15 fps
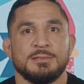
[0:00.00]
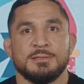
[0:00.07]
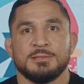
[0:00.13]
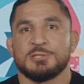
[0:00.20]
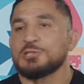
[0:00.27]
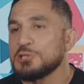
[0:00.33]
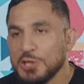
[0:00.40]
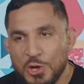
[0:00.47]

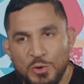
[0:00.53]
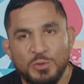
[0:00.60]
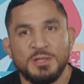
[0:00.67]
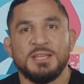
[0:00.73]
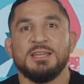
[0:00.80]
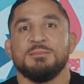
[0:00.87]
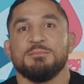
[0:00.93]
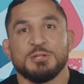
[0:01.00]

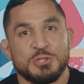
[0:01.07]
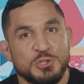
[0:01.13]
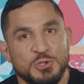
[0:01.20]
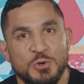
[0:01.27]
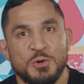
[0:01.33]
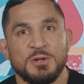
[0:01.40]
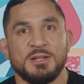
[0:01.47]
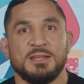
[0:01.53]
slowly but
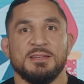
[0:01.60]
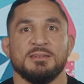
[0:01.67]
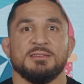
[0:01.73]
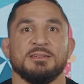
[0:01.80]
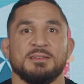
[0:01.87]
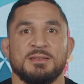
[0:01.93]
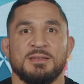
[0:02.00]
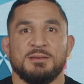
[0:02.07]
surely.
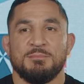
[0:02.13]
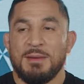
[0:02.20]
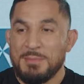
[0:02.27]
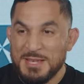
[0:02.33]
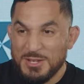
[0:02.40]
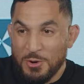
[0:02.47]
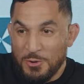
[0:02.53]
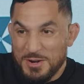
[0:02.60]

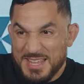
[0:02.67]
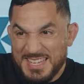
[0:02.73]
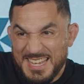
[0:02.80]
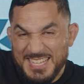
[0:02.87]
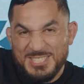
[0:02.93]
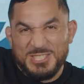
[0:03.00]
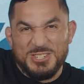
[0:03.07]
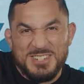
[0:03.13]
Maybe going
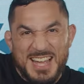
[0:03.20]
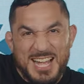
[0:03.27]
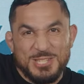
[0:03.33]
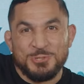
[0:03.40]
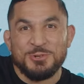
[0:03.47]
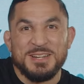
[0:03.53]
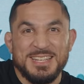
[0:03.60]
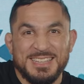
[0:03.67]
against your
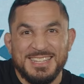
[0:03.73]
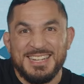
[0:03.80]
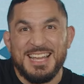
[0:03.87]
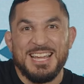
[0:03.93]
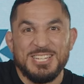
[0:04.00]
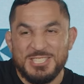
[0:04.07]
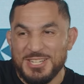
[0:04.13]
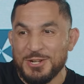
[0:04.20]
natural
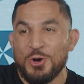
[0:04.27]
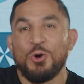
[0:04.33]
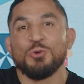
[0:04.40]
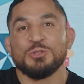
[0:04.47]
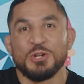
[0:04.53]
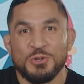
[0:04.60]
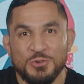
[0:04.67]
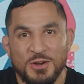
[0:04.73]
inclination to
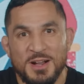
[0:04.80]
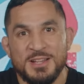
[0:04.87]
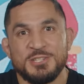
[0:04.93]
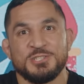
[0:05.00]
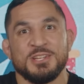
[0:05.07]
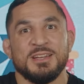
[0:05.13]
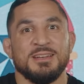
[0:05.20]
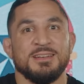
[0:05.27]
hold a
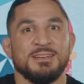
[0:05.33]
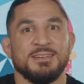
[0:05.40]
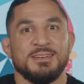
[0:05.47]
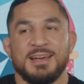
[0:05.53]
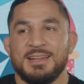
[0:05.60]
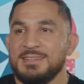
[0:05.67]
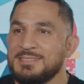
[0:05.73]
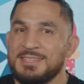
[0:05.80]
grudge.
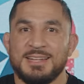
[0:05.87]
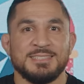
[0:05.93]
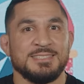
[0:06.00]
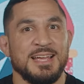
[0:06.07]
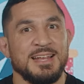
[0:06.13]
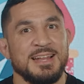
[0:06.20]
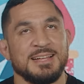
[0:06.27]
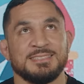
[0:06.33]
And instead of
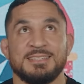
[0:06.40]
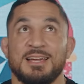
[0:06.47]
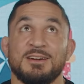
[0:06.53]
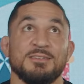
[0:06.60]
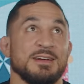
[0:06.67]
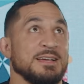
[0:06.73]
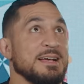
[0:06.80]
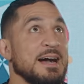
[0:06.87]
saying that, say, All
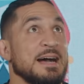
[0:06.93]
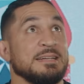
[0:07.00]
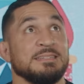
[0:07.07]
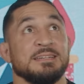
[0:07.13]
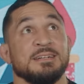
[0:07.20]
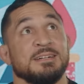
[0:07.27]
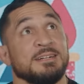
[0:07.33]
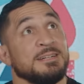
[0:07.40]
right, God,
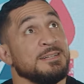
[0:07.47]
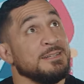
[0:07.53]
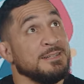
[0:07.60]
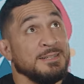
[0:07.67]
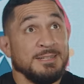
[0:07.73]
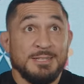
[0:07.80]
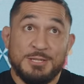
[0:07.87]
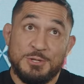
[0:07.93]

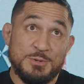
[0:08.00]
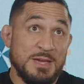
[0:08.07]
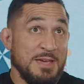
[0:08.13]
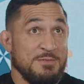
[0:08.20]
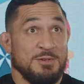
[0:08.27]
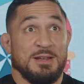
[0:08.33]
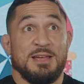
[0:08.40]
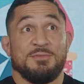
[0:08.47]
you gave
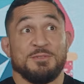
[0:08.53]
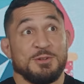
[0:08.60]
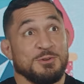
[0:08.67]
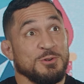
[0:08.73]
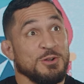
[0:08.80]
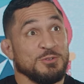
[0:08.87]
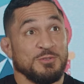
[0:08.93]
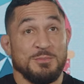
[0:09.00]
your life on the
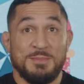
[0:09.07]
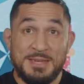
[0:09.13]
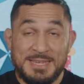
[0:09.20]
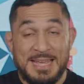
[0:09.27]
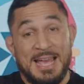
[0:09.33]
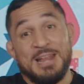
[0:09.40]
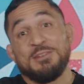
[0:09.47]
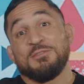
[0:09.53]
cross for me
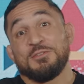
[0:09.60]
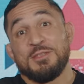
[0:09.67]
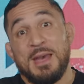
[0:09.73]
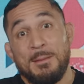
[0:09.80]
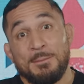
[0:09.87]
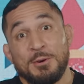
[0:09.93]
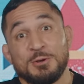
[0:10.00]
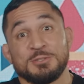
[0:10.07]
and for
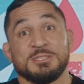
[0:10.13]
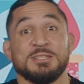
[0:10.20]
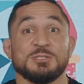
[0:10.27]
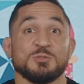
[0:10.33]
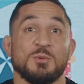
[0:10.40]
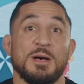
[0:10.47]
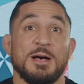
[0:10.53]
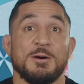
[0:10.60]
that person
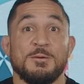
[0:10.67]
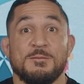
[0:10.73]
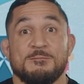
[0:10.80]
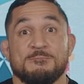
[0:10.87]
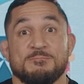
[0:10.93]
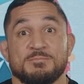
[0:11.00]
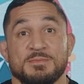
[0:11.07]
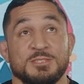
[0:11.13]
as well.
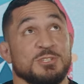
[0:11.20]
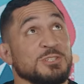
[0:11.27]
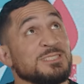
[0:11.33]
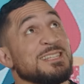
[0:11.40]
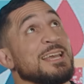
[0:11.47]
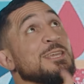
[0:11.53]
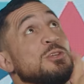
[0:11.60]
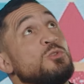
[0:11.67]
Just
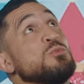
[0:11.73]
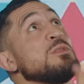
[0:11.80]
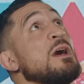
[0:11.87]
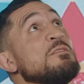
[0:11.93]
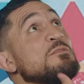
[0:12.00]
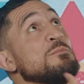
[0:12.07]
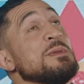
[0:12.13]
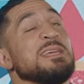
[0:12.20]
like you
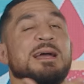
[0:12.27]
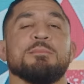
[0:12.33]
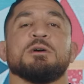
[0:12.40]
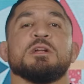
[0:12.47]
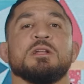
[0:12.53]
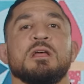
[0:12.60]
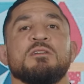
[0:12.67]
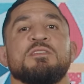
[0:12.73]
loved me, I'm going
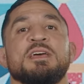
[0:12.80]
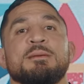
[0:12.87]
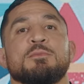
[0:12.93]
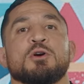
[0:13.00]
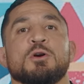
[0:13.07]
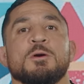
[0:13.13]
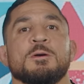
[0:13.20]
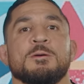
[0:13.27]
to love him or
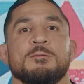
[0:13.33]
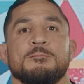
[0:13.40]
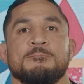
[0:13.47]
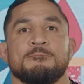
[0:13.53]
her.